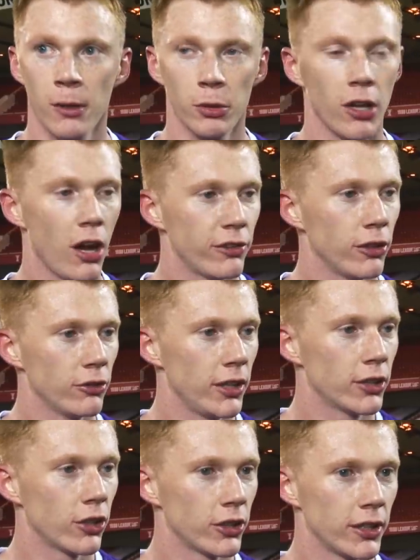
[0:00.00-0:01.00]
But now I felt
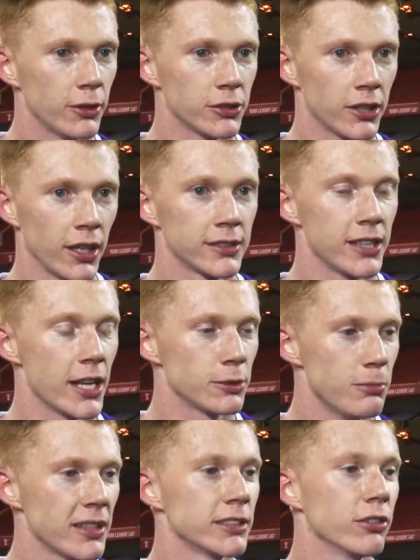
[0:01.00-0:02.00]
really good, and it was, like I say, it's
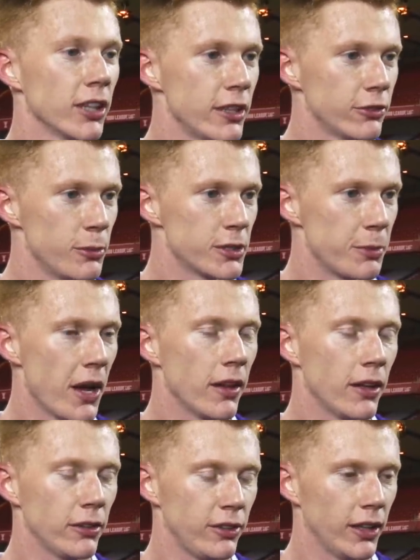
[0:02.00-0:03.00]
a massive relief for me to be
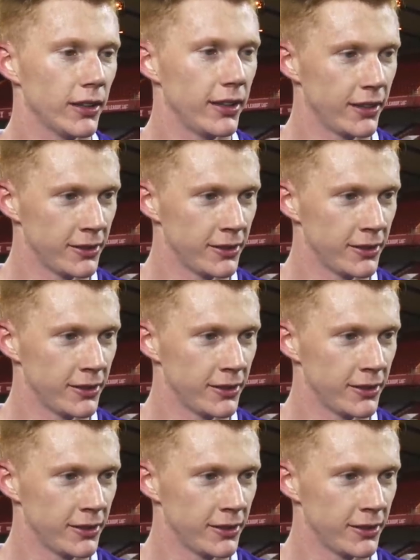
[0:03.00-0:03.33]
out there finally.